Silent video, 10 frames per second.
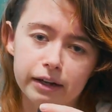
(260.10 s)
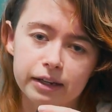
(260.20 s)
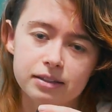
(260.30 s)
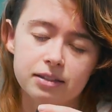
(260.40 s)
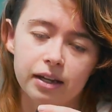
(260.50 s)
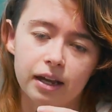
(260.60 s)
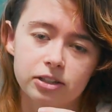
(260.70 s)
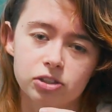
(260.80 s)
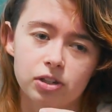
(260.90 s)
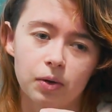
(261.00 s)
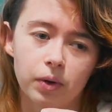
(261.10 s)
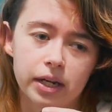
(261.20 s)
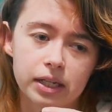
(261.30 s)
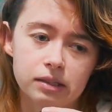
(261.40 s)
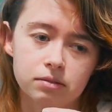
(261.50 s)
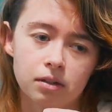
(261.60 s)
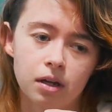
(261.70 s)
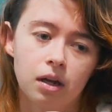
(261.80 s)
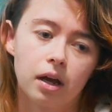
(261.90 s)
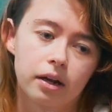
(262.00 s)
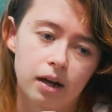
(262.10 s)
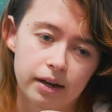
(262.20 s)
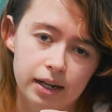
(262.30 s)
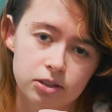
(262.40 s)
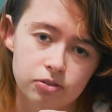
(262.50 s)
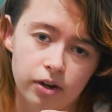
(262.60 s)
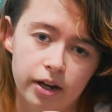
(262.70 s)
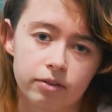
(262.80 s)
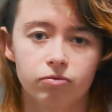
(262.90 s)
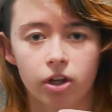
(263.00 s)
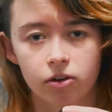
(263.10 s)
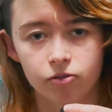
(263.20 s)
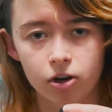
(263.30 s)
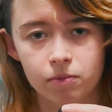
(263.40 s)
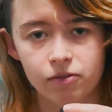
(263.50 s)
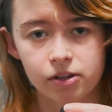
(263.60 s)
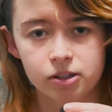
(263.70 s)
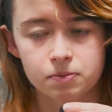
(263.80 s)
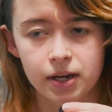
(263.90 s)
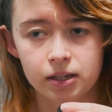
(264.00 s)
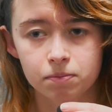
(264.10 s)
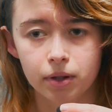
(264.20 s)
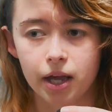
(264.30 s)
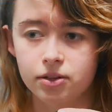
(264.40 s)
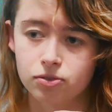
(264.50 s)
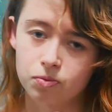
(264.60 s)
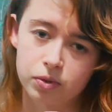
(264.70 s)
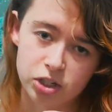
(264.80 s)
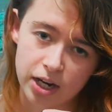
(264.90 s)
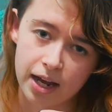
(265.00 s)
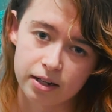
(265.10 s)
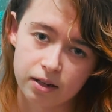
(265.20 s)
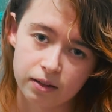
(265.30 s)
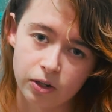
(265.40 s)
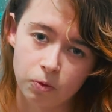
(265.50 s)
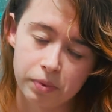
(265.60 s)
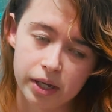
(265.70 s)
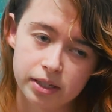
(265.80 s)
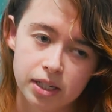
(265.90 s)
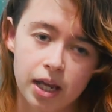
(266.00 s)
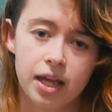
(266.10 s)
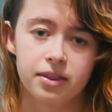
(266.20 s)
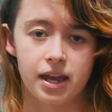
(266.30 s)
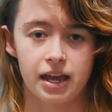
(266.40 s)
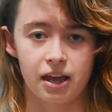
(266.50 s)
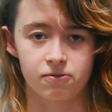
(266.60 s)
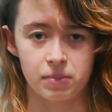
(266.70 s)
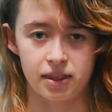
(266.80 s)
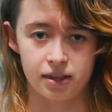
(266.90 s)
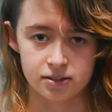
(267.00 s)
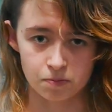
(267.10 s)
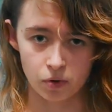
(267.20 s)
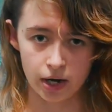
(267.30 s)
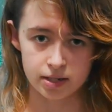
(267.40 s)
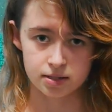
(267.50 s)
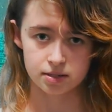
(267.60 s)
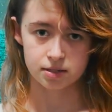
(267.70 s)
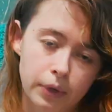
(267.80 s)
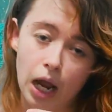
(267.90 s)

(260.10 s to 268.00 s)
I guess. Like I went in, I got an x-ray, they confirmed everything's back in place. We chatted a little bit. They gave me this brace.